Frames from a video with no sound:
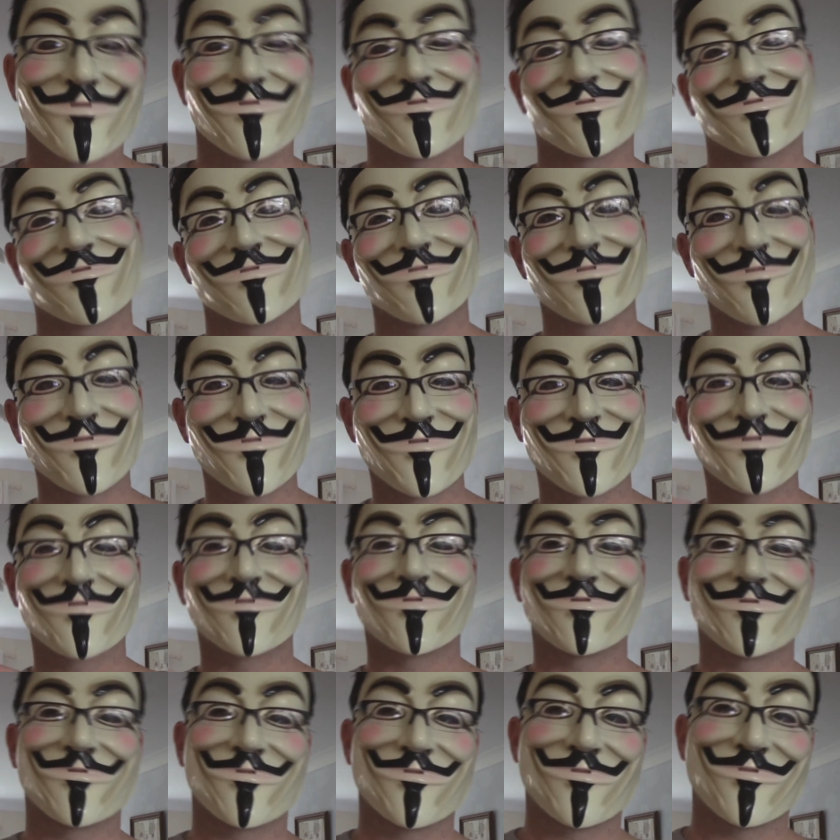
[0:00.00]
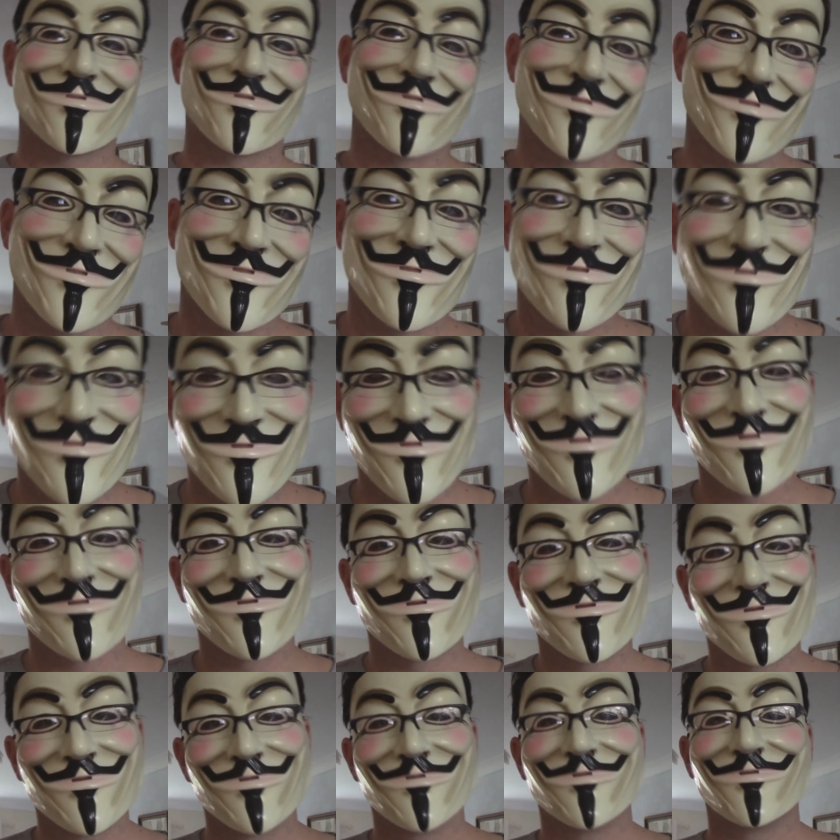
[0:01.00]
Britain already has at least
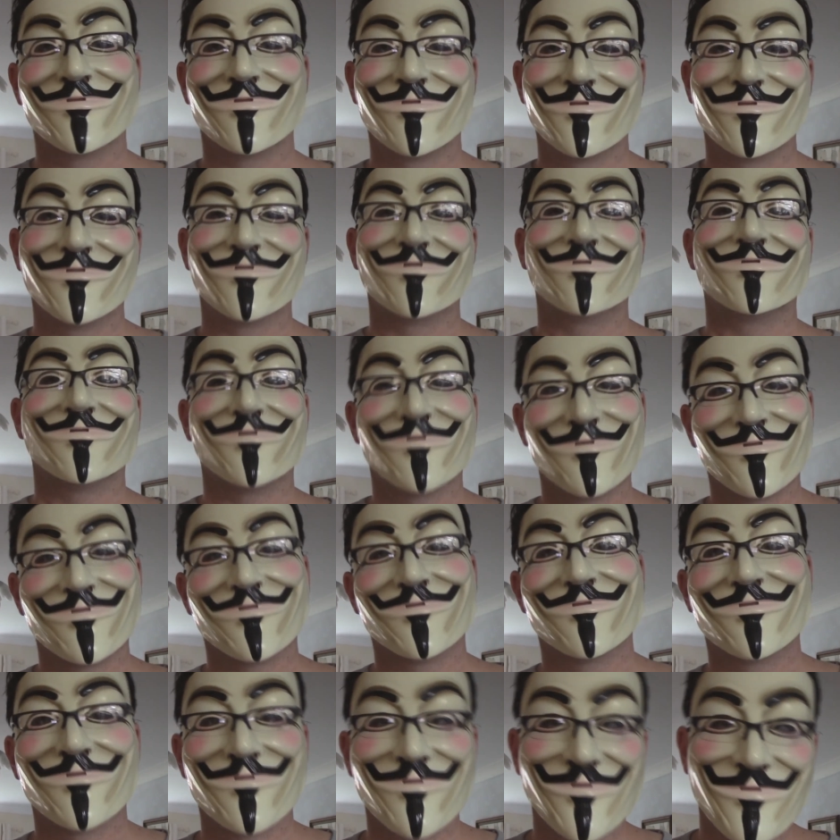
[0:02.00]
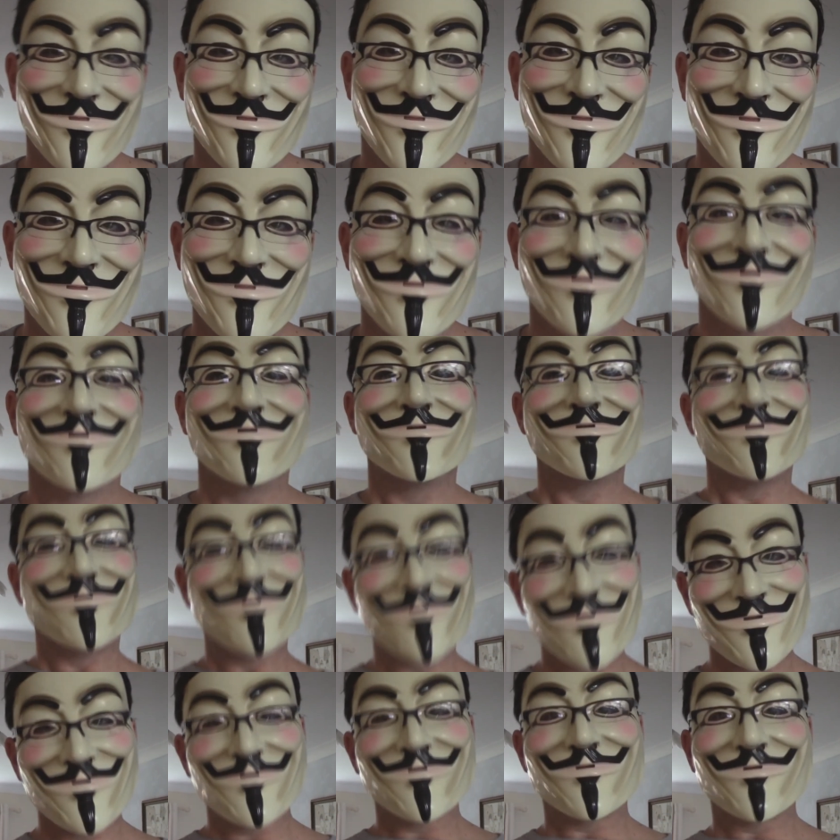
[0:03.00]
75% of its laws
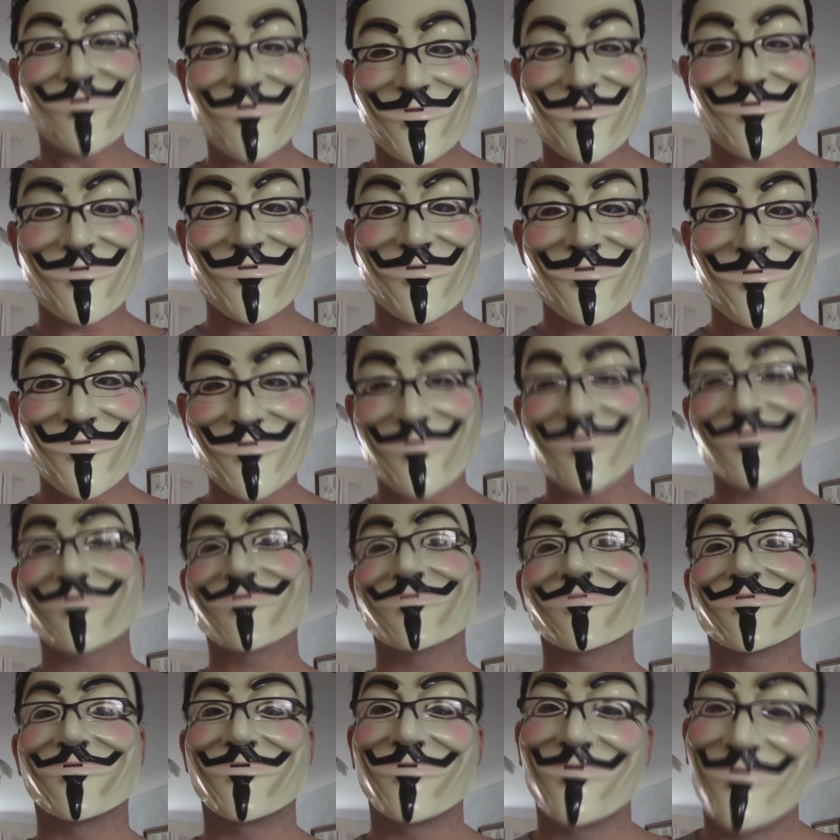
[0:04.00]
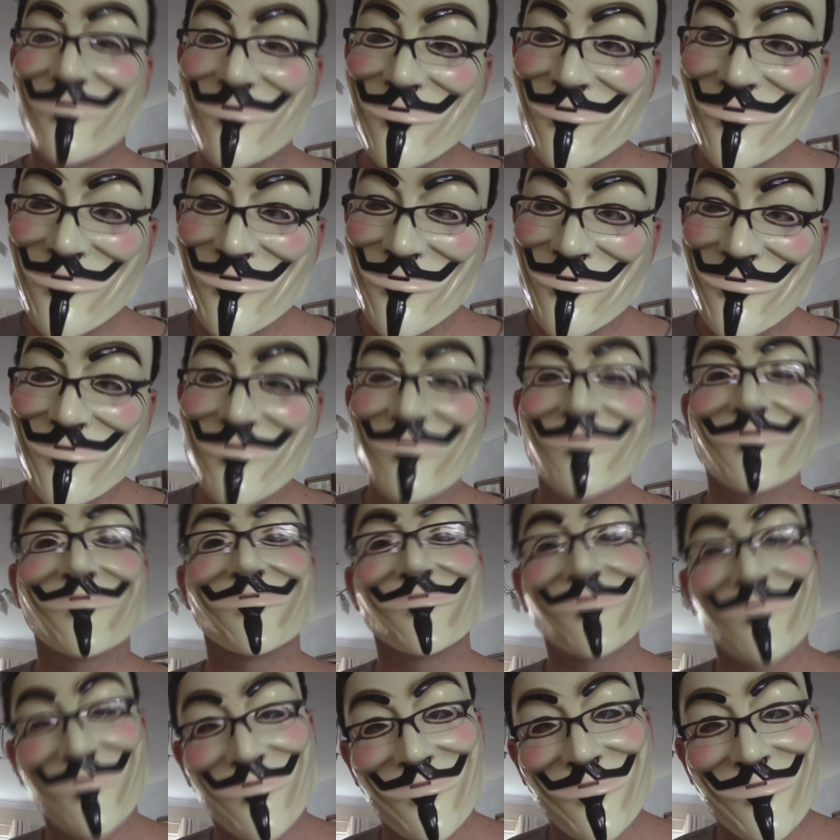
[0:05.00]
dictated to us by
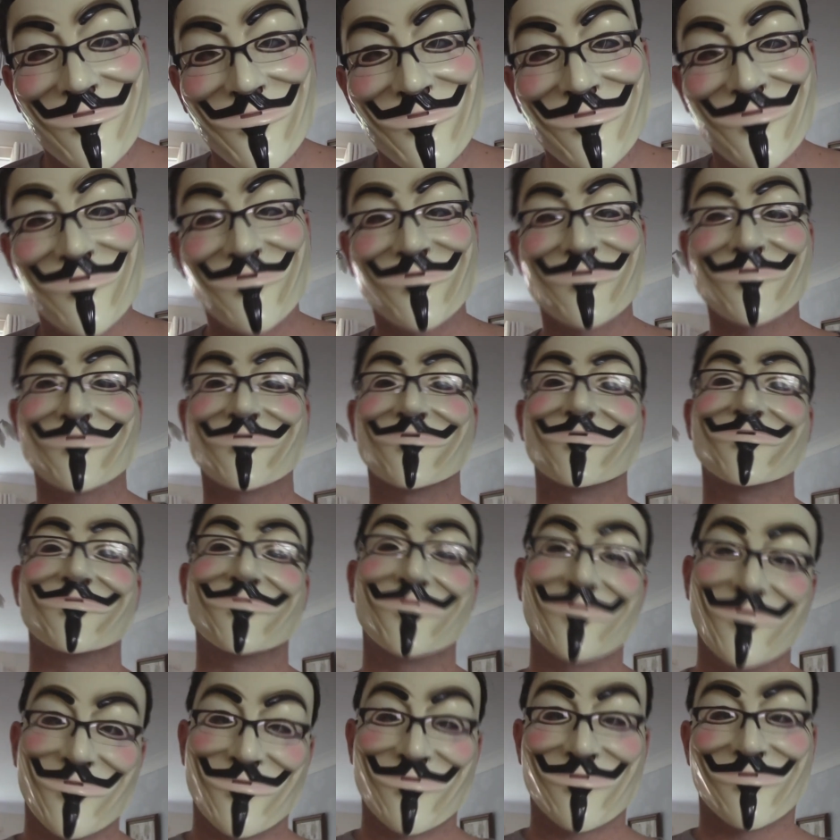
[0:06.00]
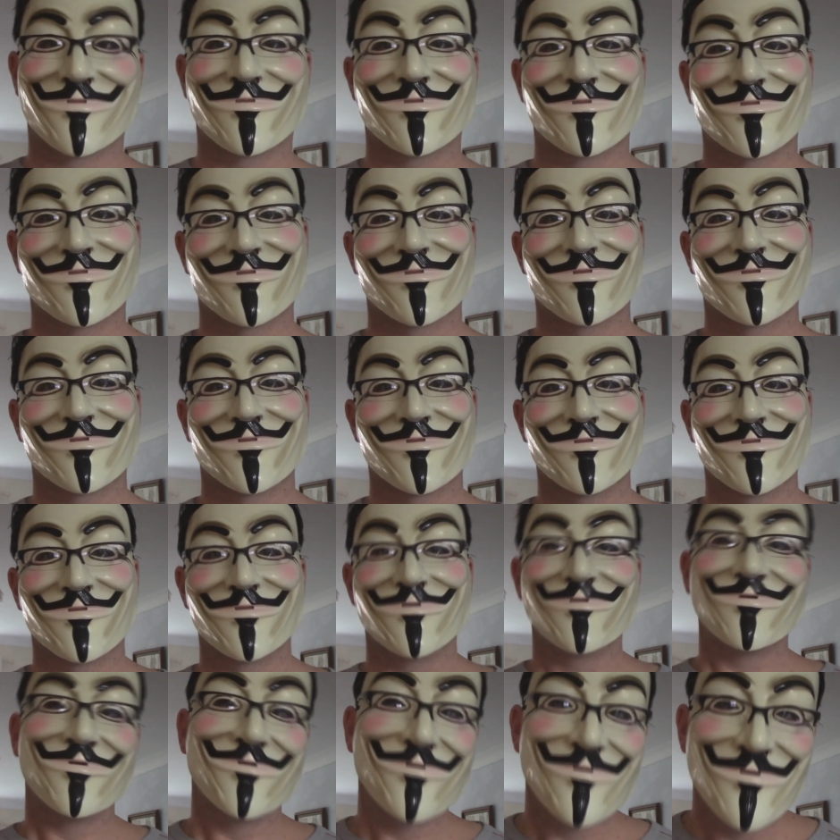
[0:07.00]
unelected bureaucrats in Brussels,
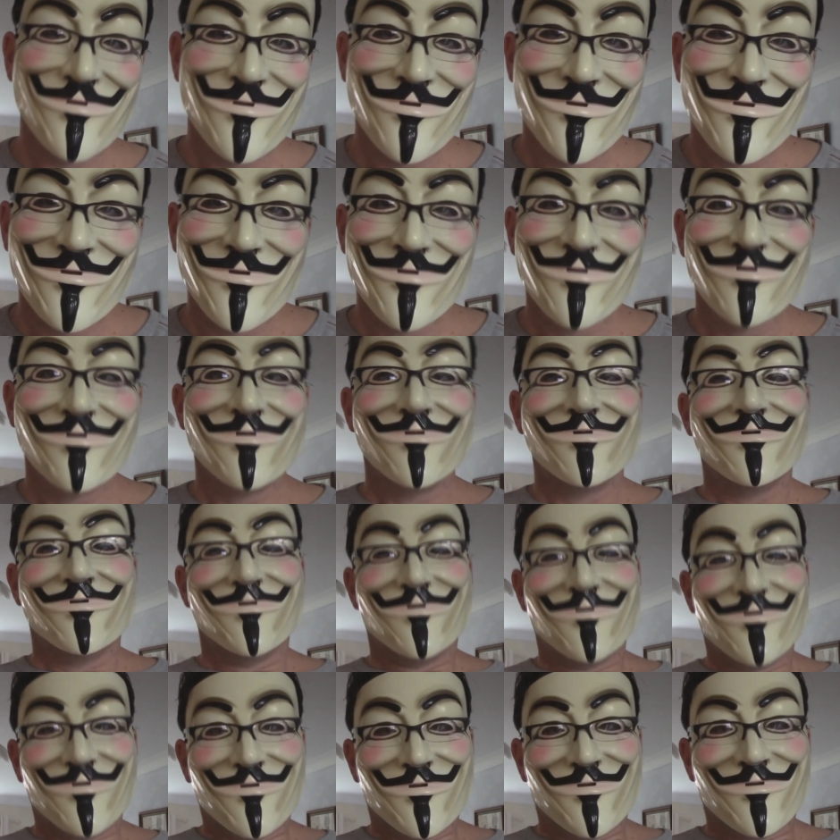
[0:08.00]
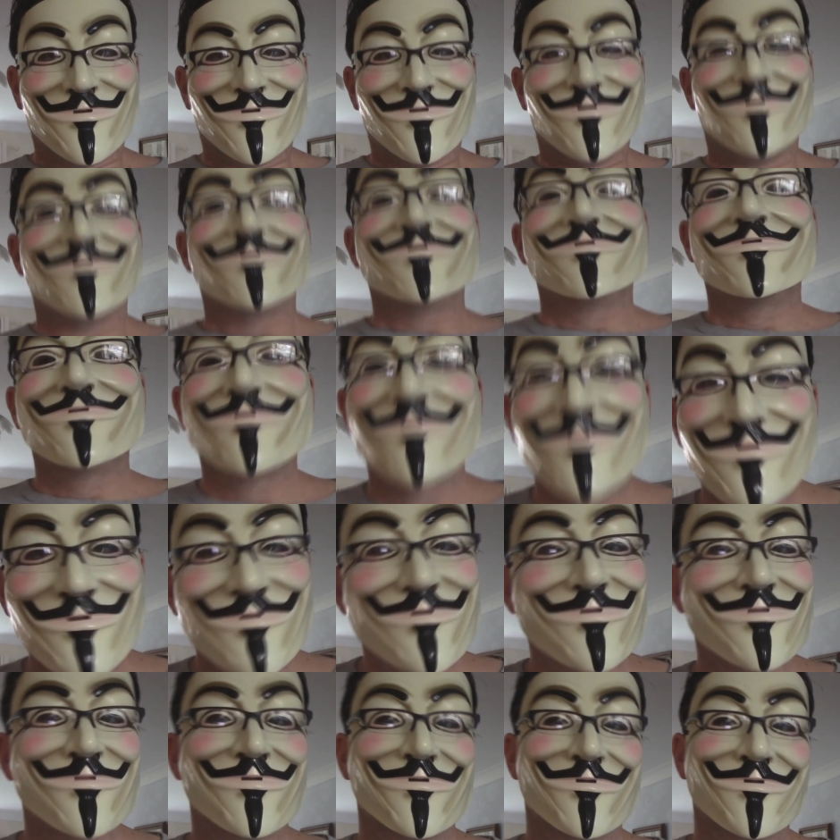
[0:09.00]
and Cameron, Clegg and
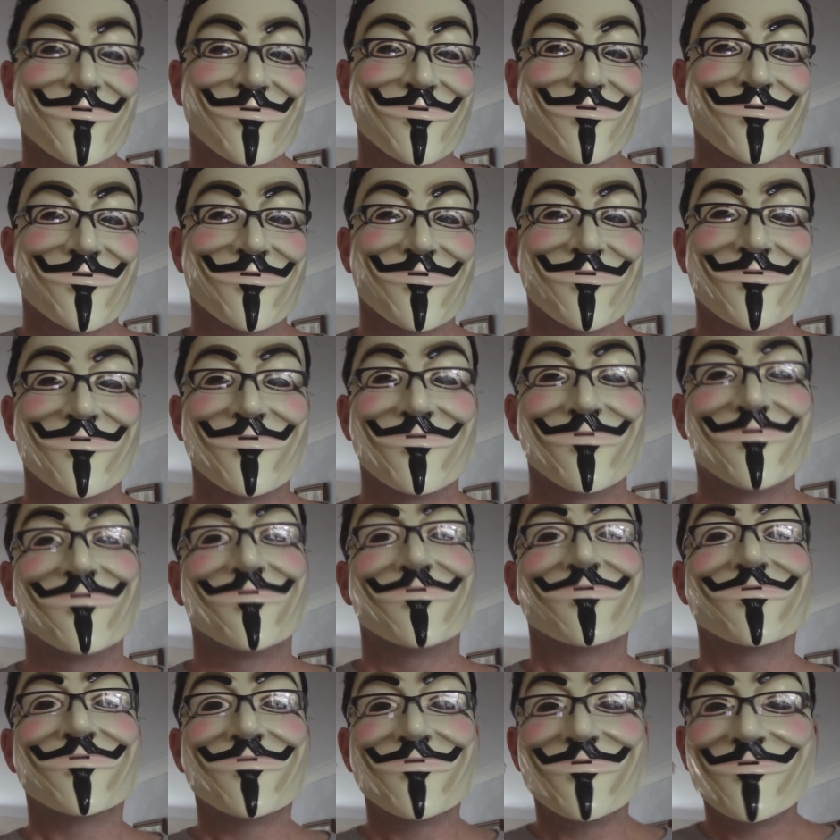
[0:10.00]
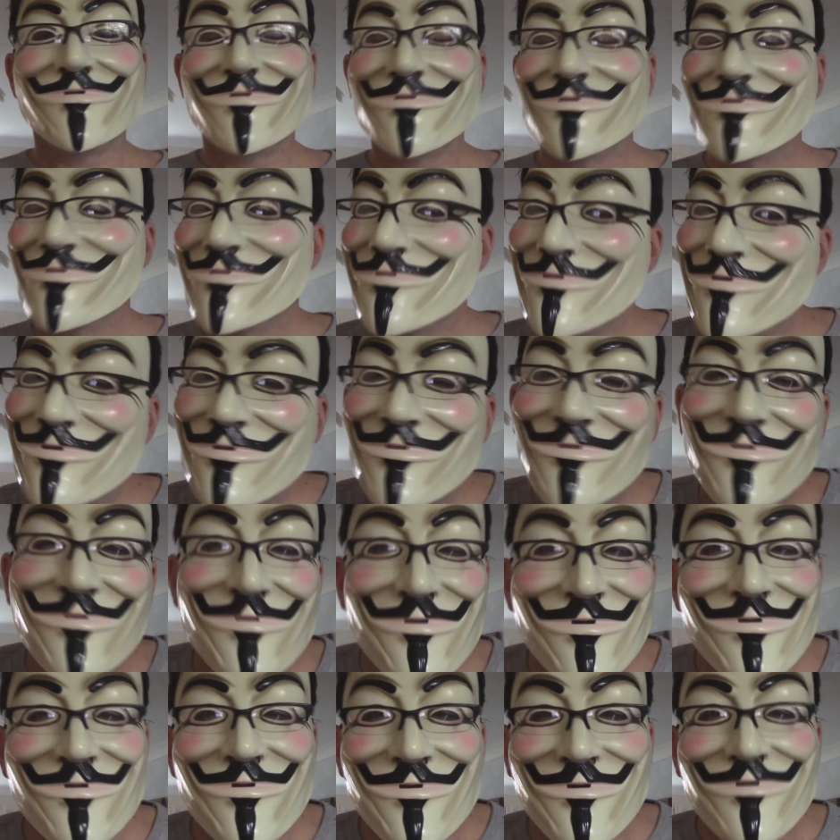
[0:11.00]
Spitty Band want this to be
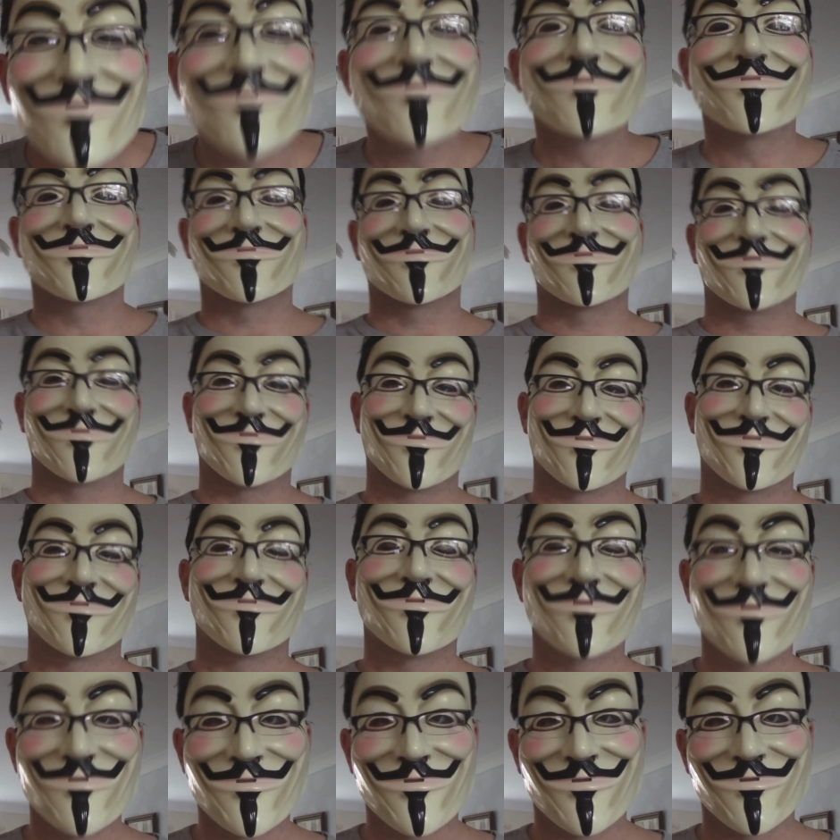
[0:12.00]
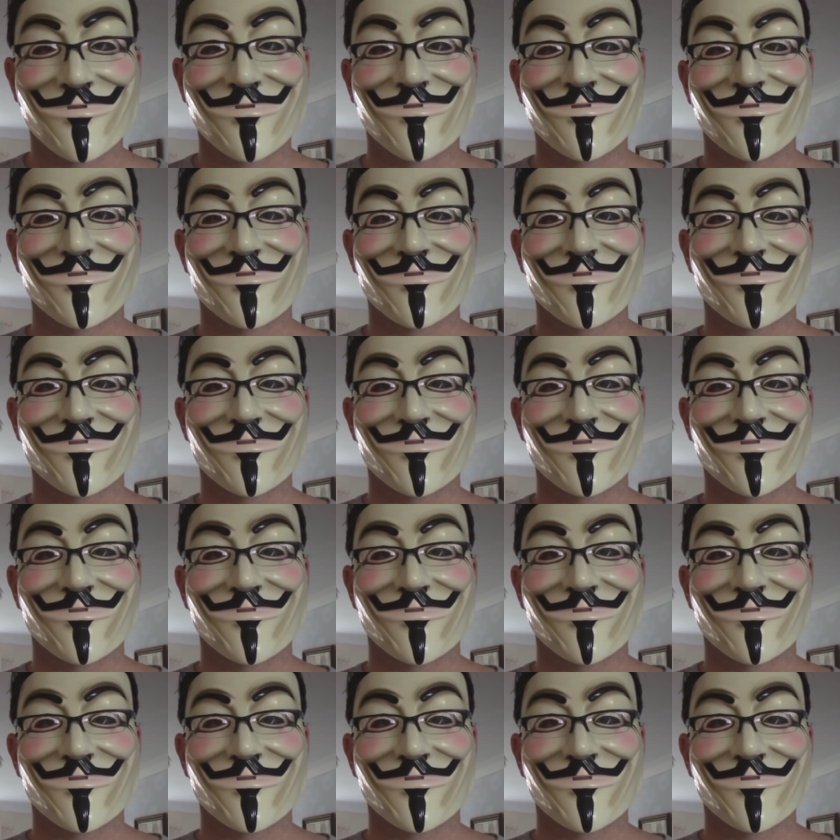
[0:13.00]
100%.